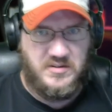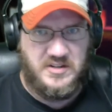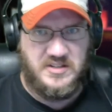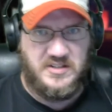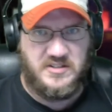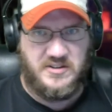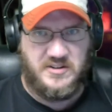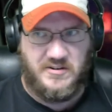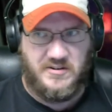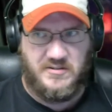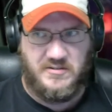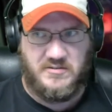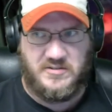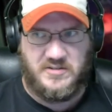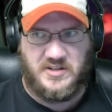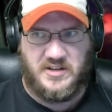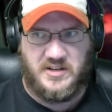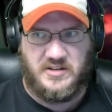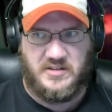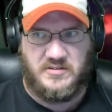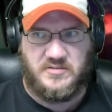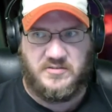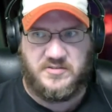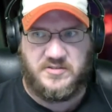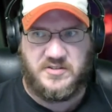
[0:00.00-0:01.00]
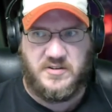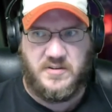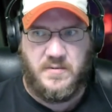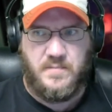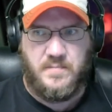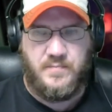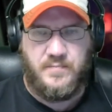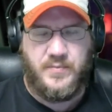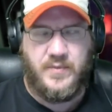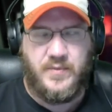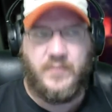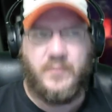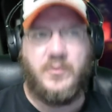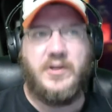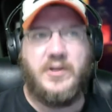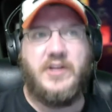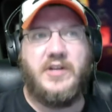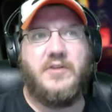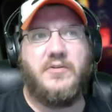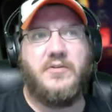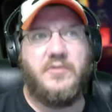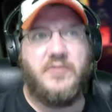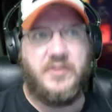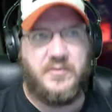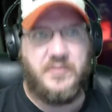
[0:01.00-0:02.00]
internal titles, we
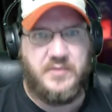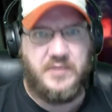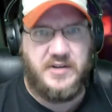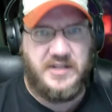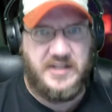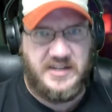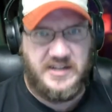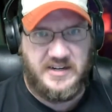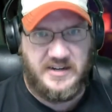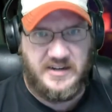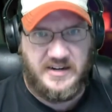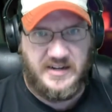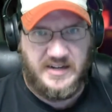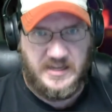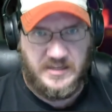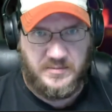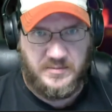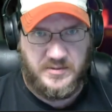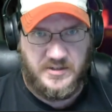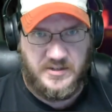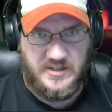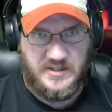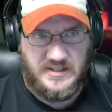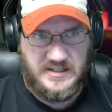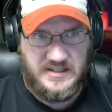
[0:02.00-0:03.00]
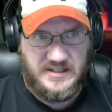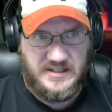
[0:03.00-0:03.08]
knew that we needed an IP.